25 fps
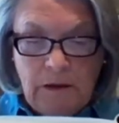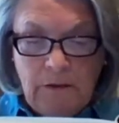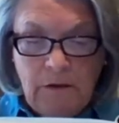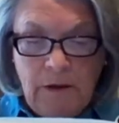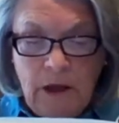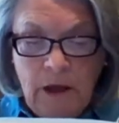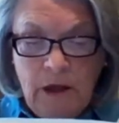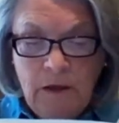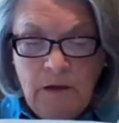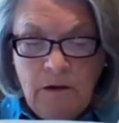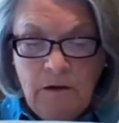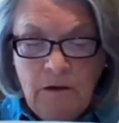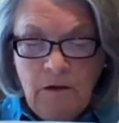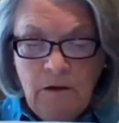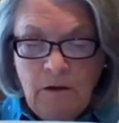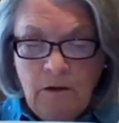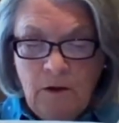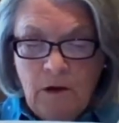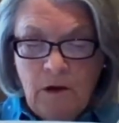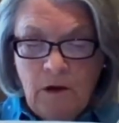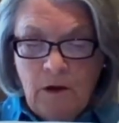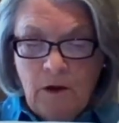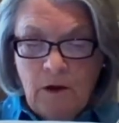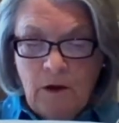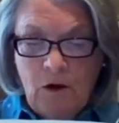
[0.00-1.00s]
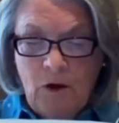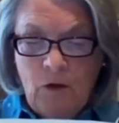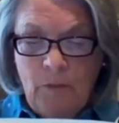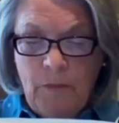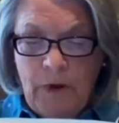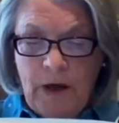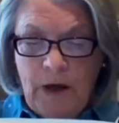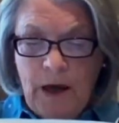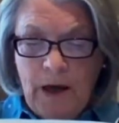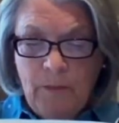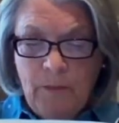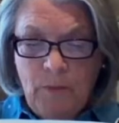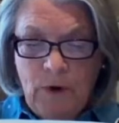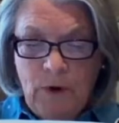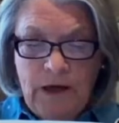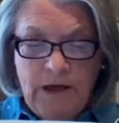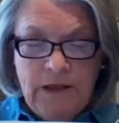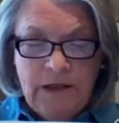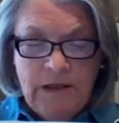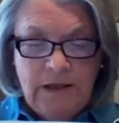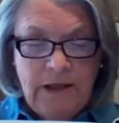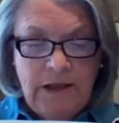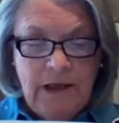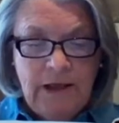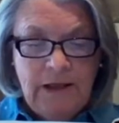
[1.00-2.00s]
Then, her back
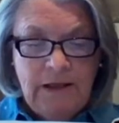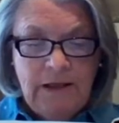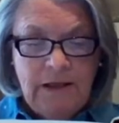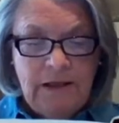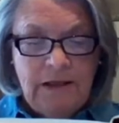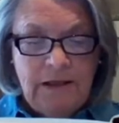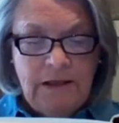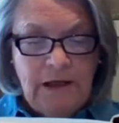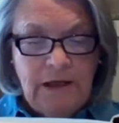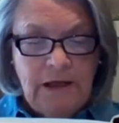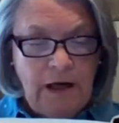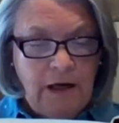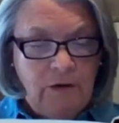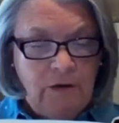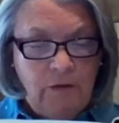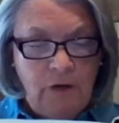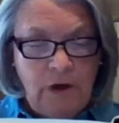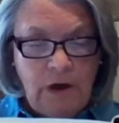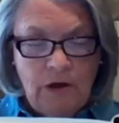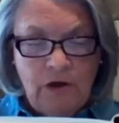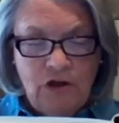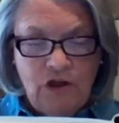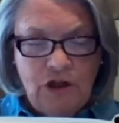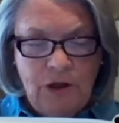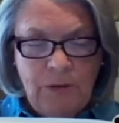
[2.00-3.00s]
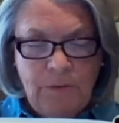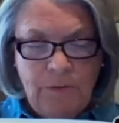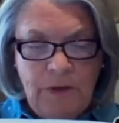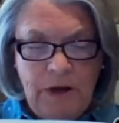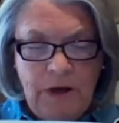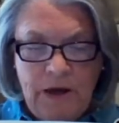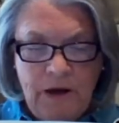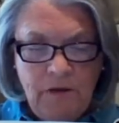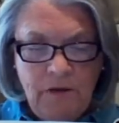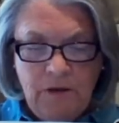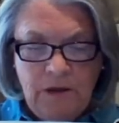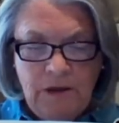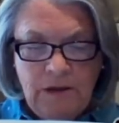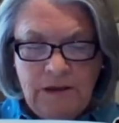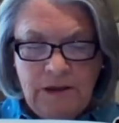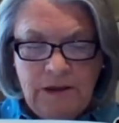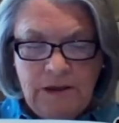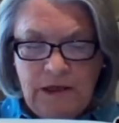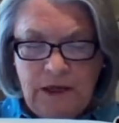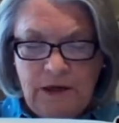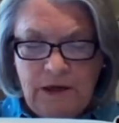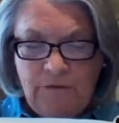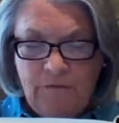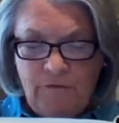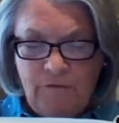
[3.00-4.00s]
braced against the deck rail, she pounded the
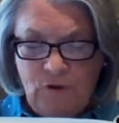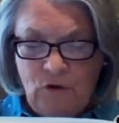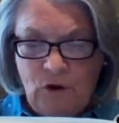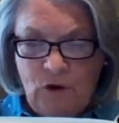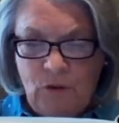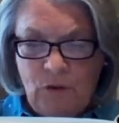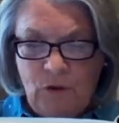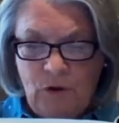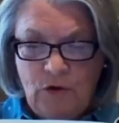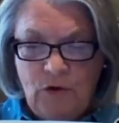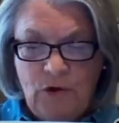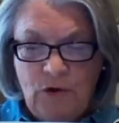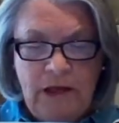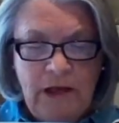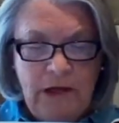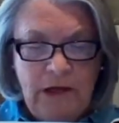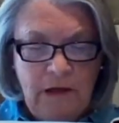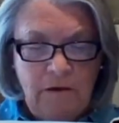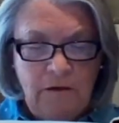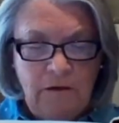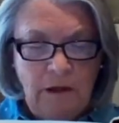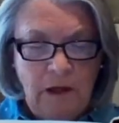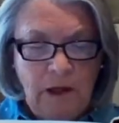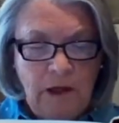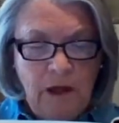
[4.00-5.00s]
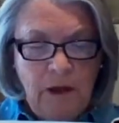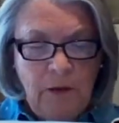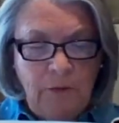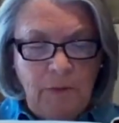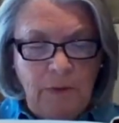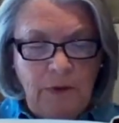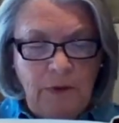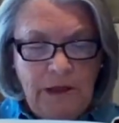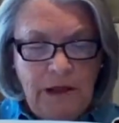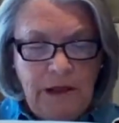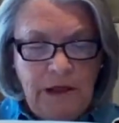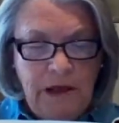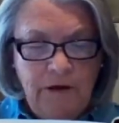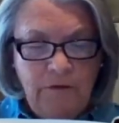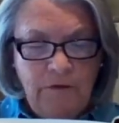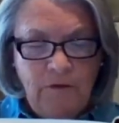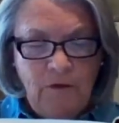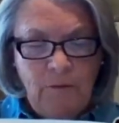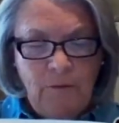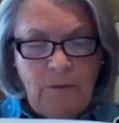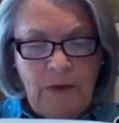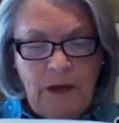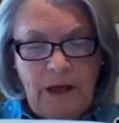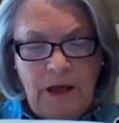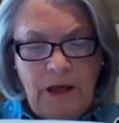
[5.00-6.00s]
deck floor with her heel, pleading
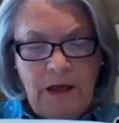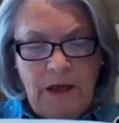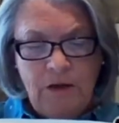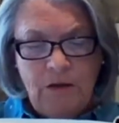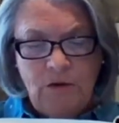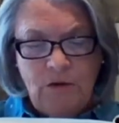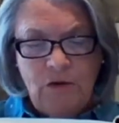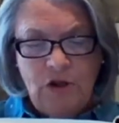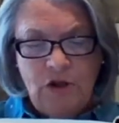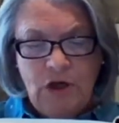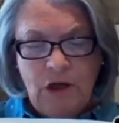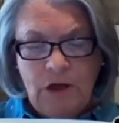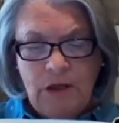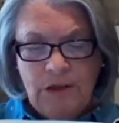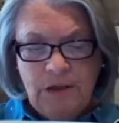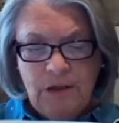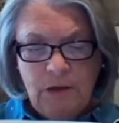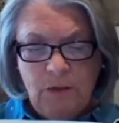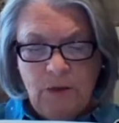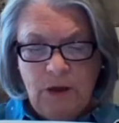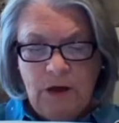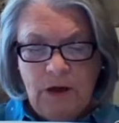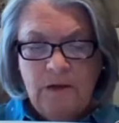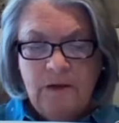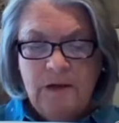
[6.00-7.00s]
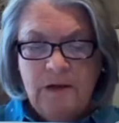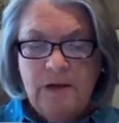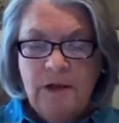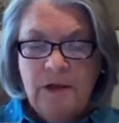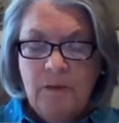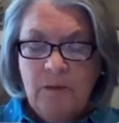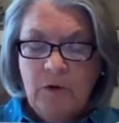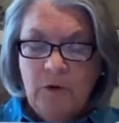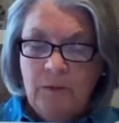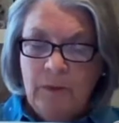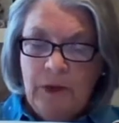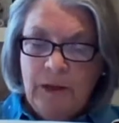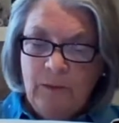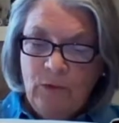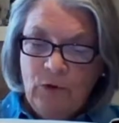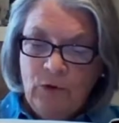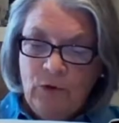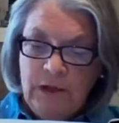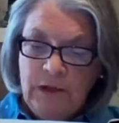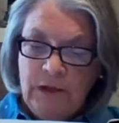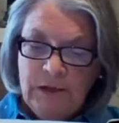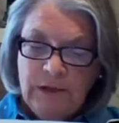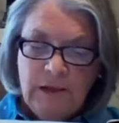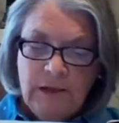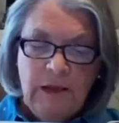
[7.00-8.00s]
for pain to chase away the summer
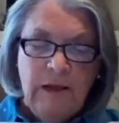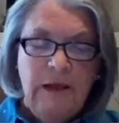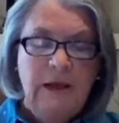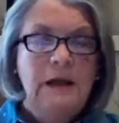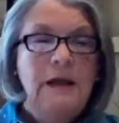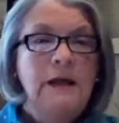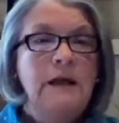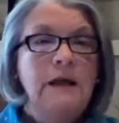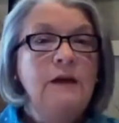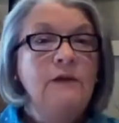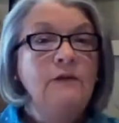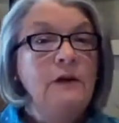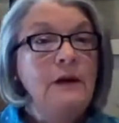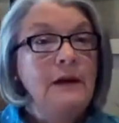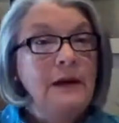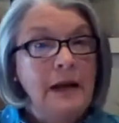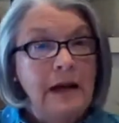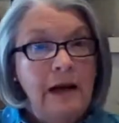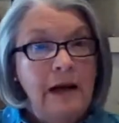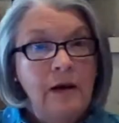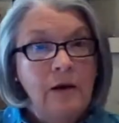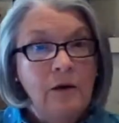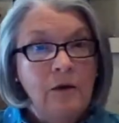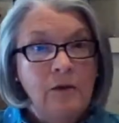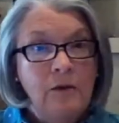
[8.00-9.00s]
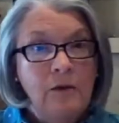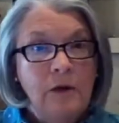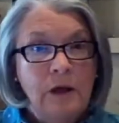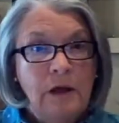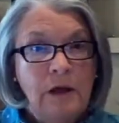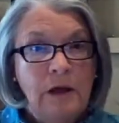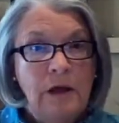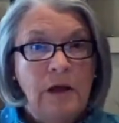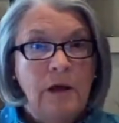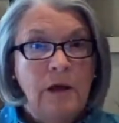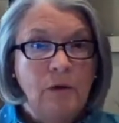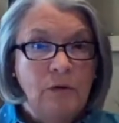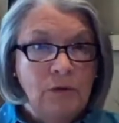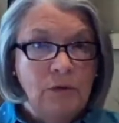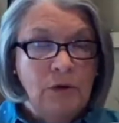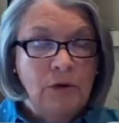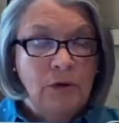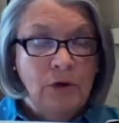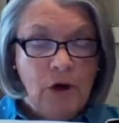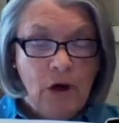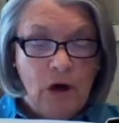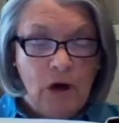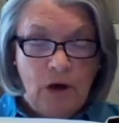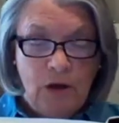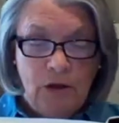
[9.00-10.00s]
memories. Even now, he owned
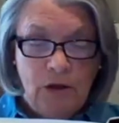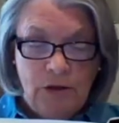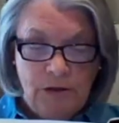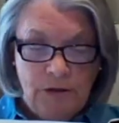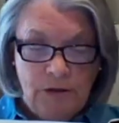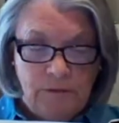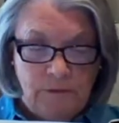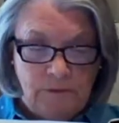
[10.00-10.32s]
her heart.